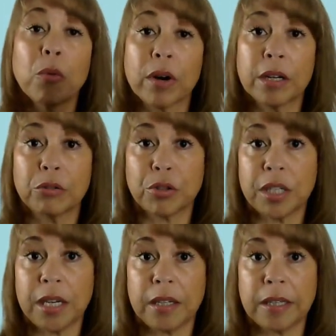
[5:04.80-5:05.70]
and more
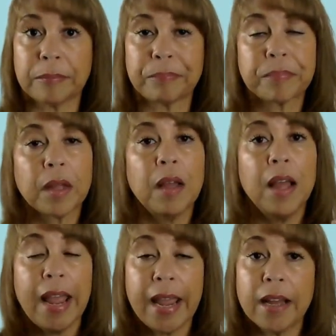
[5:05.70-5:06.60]
understanding.
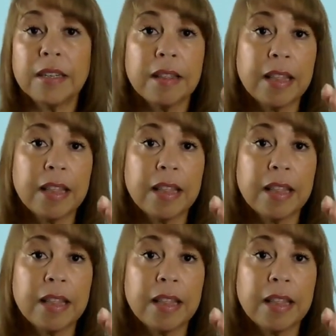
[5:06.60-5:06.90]
And